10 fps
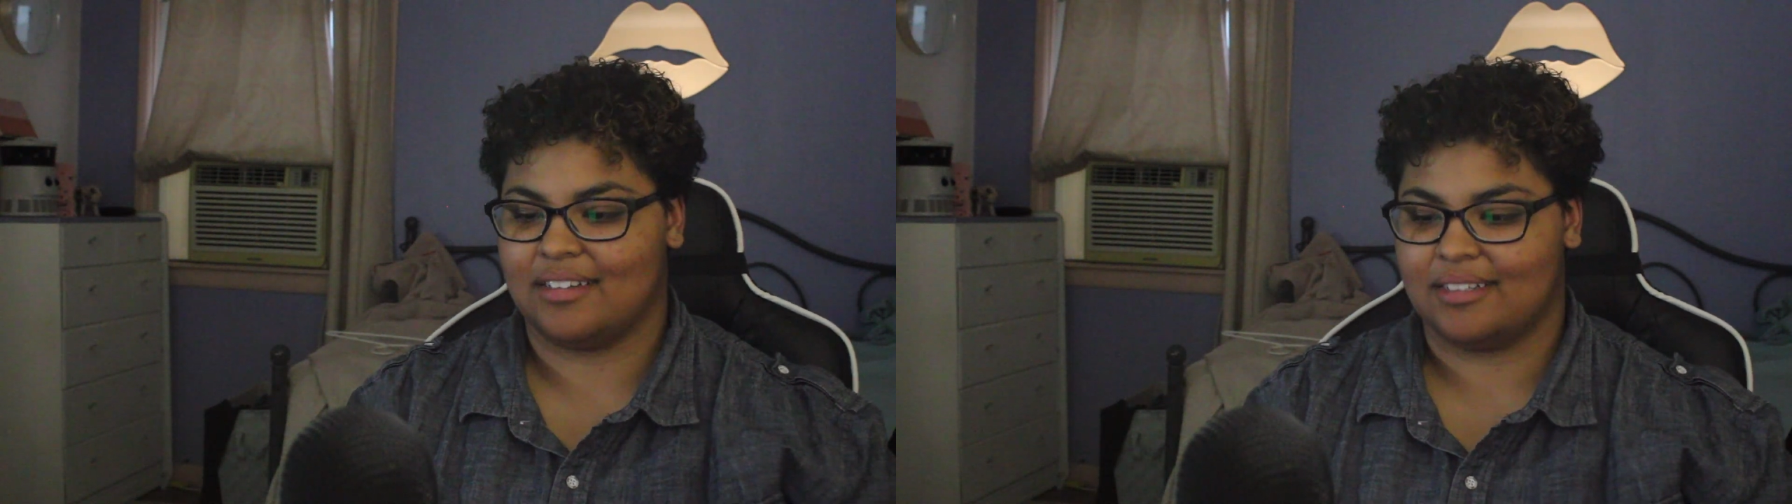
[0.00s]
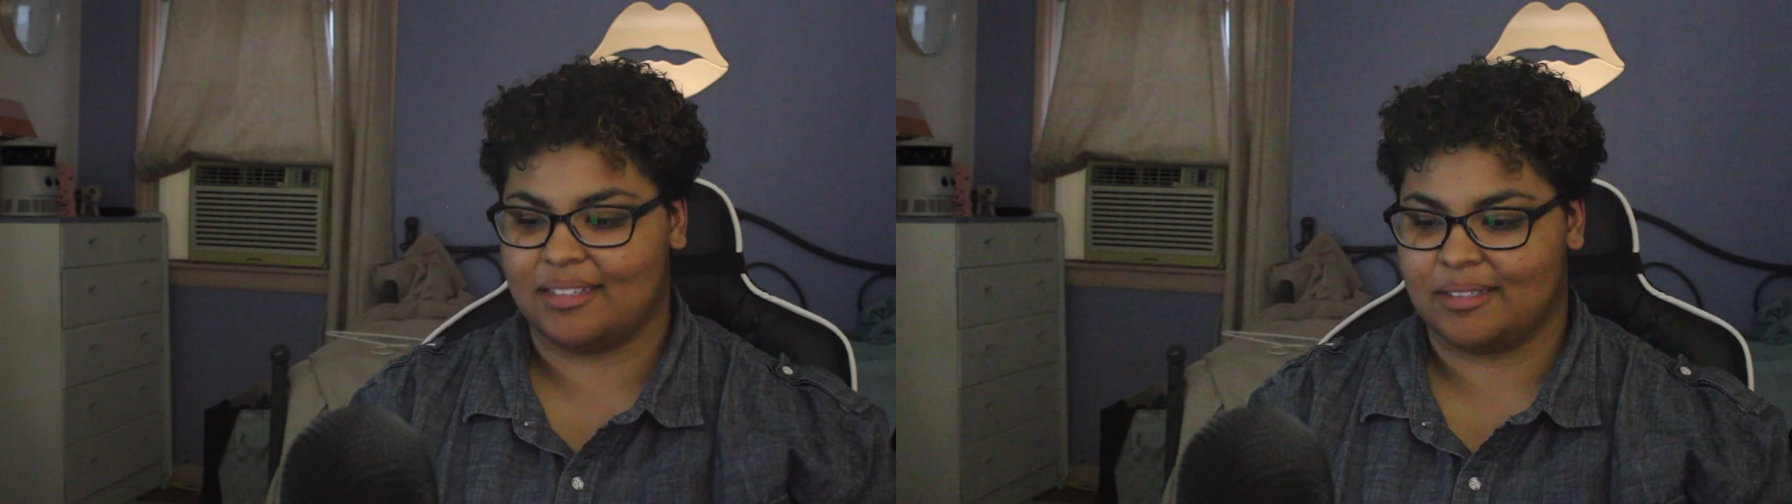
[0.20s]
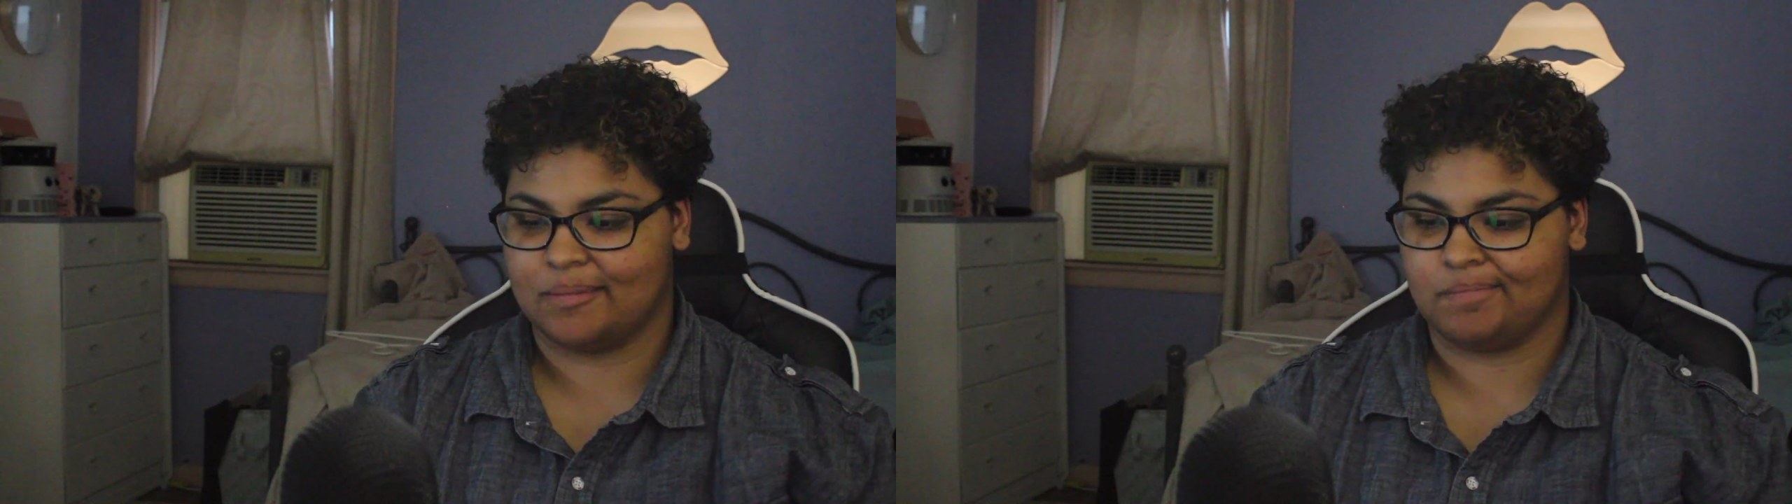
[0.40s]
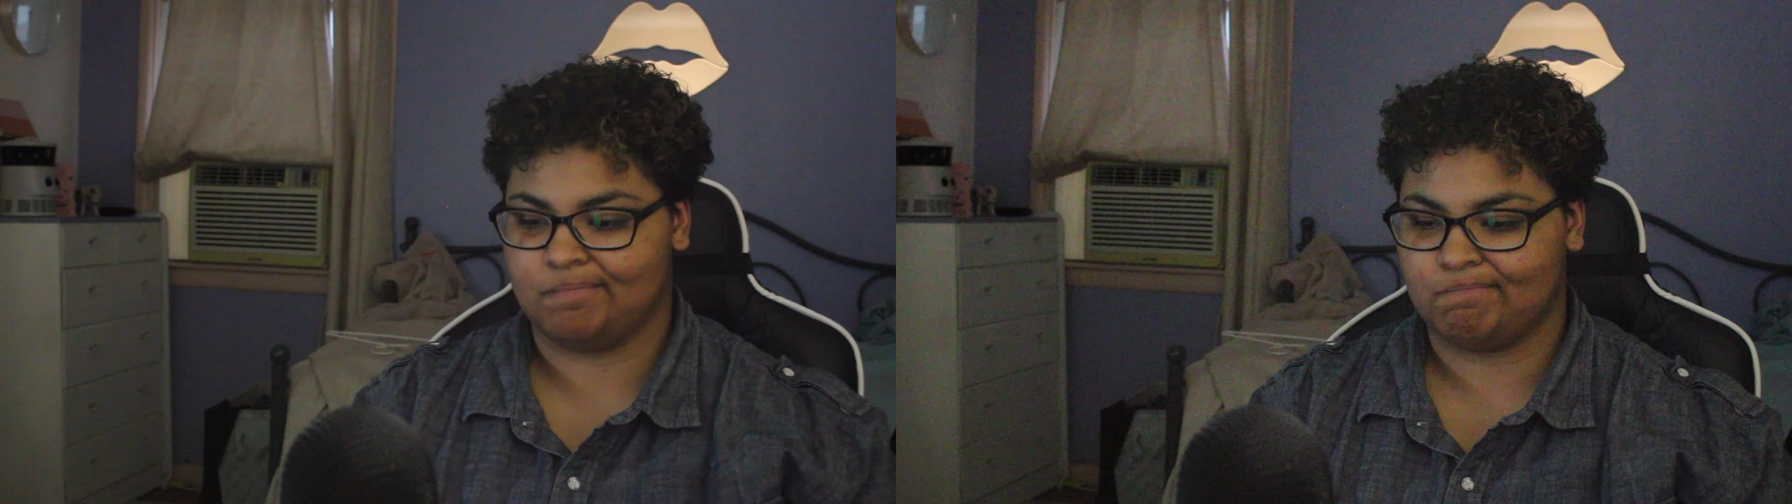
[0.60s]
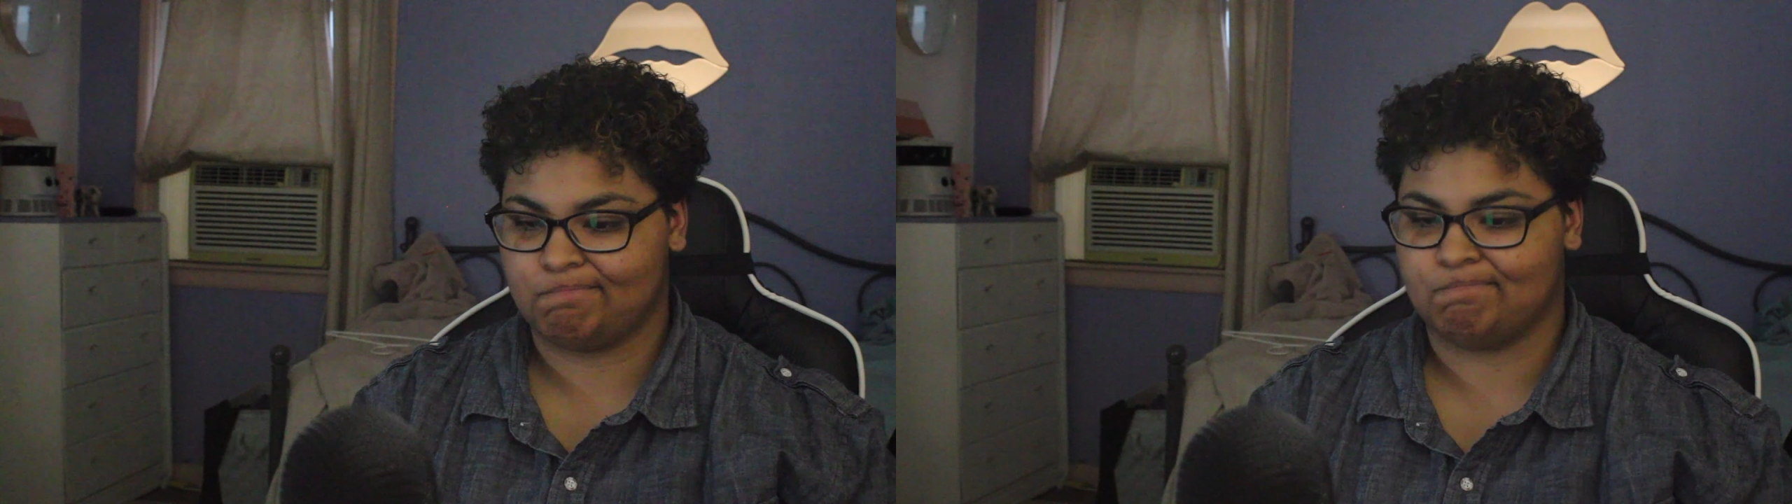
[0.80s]

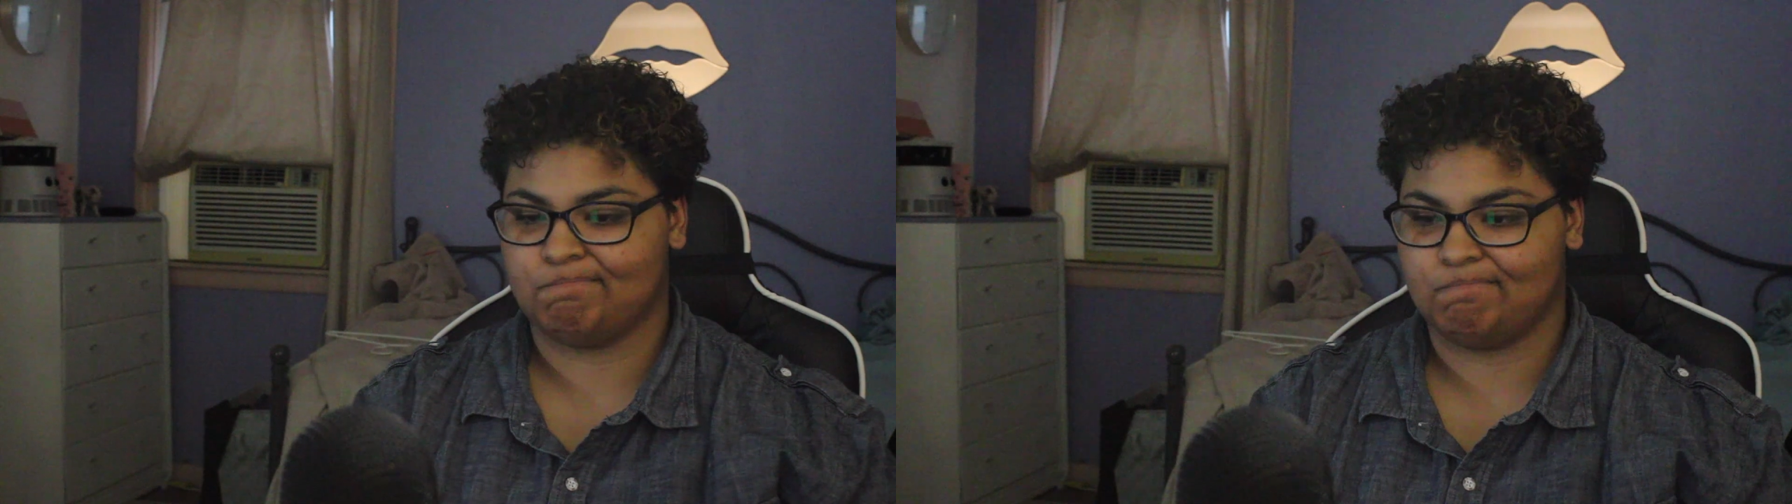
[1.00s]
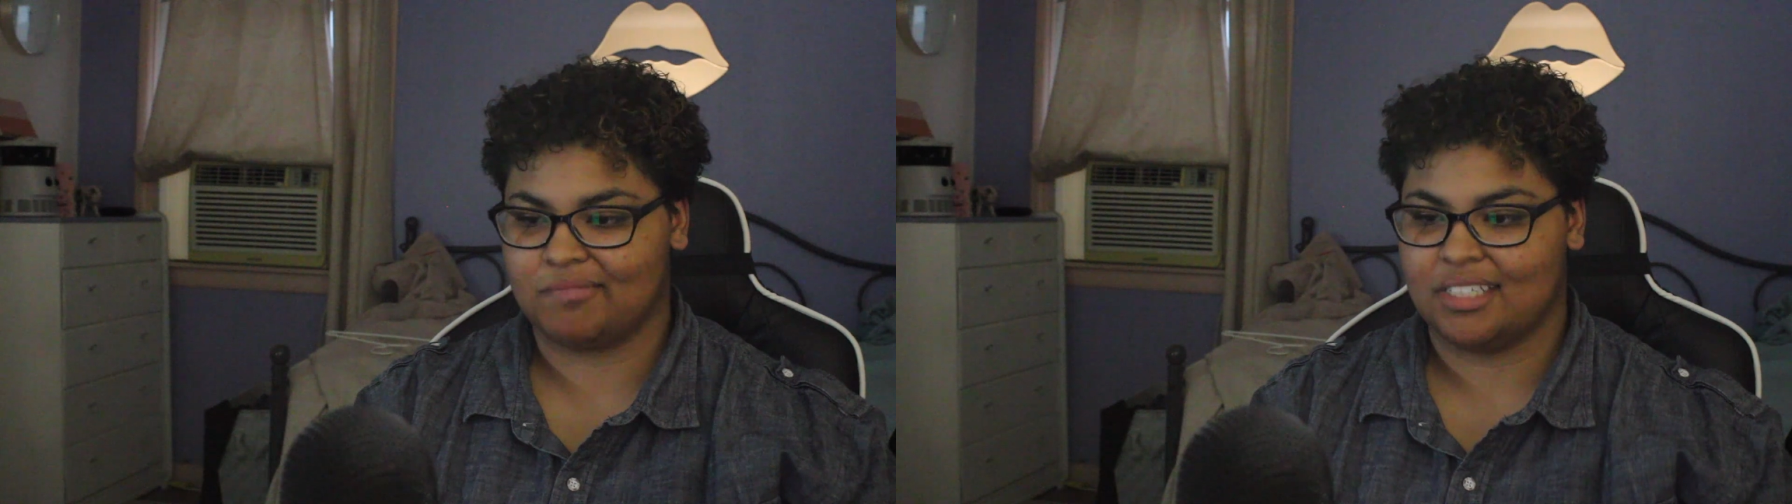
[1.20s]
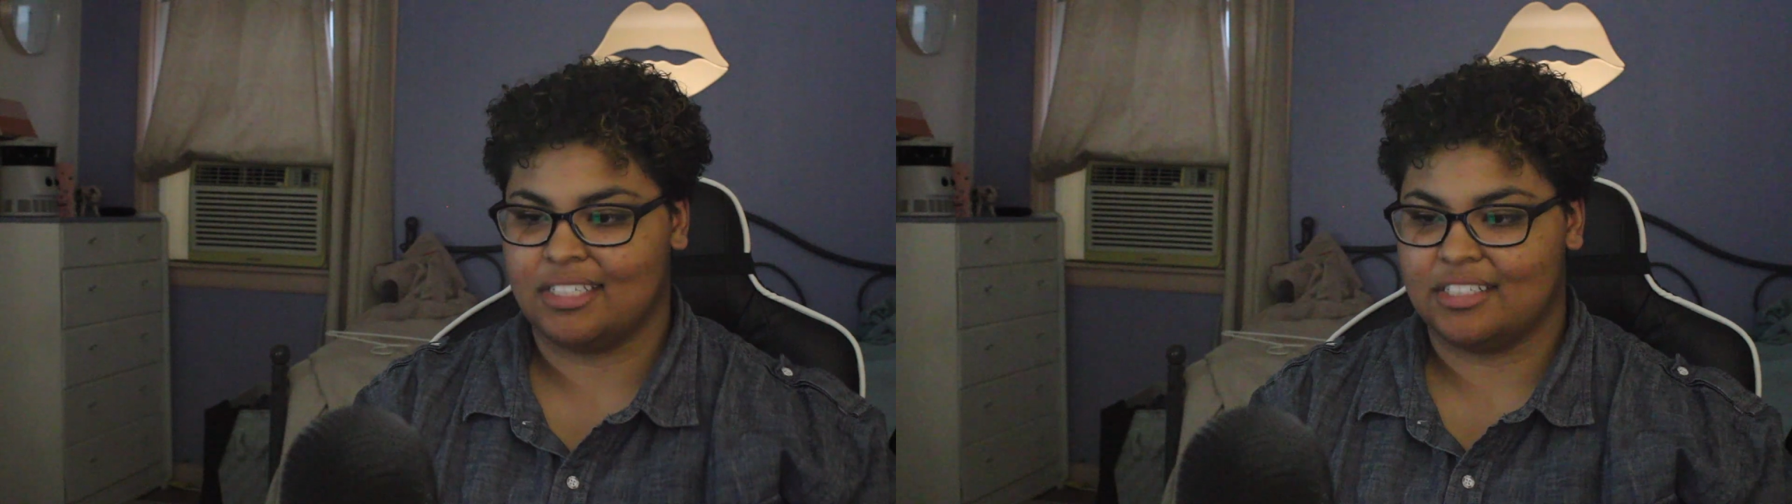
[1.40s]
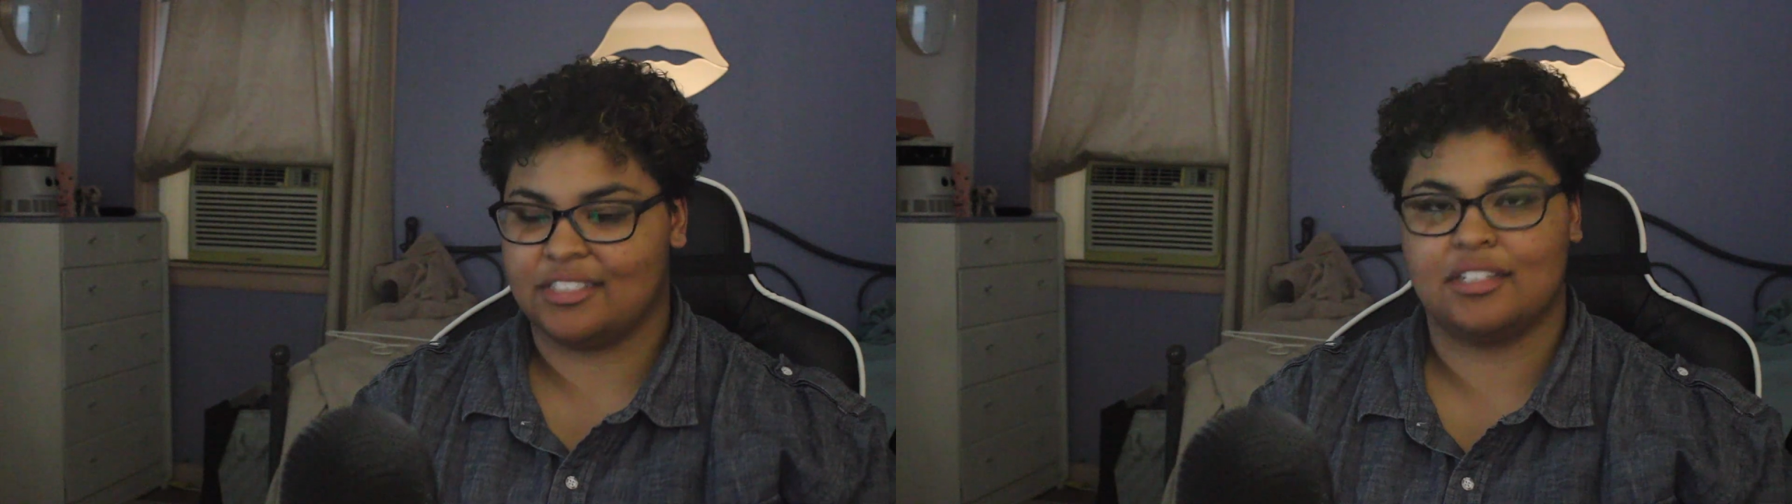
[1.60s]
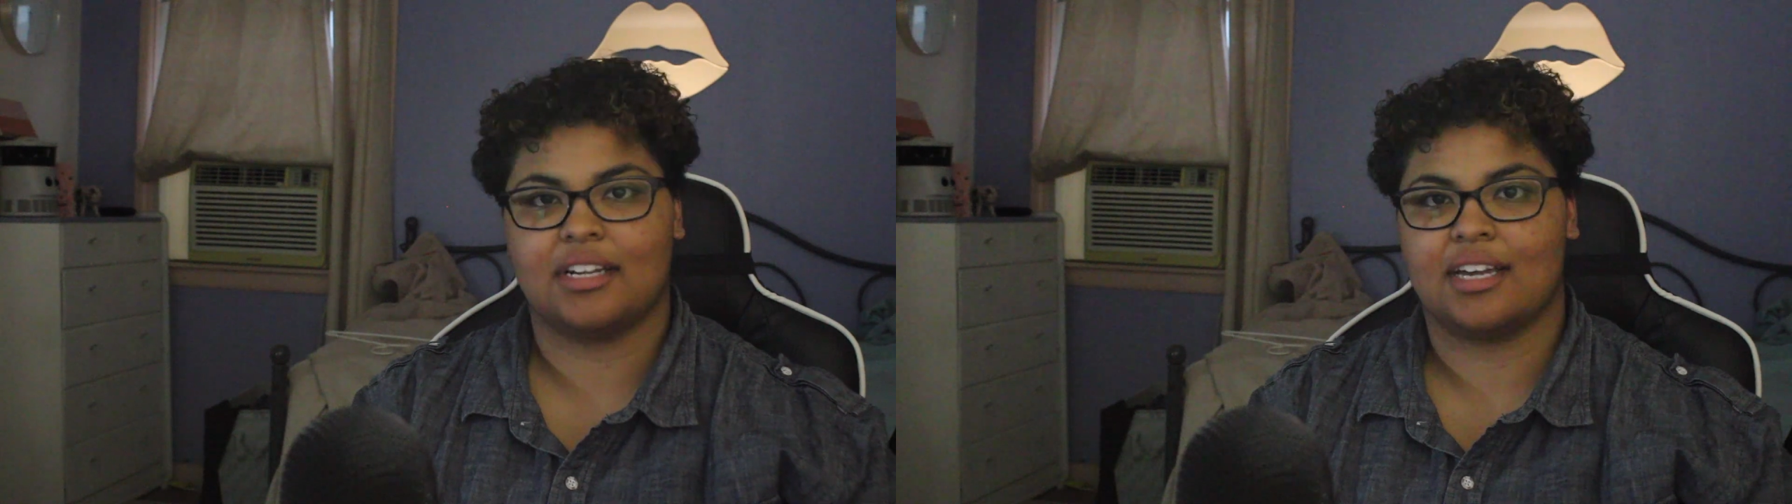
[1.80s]
So, yeah,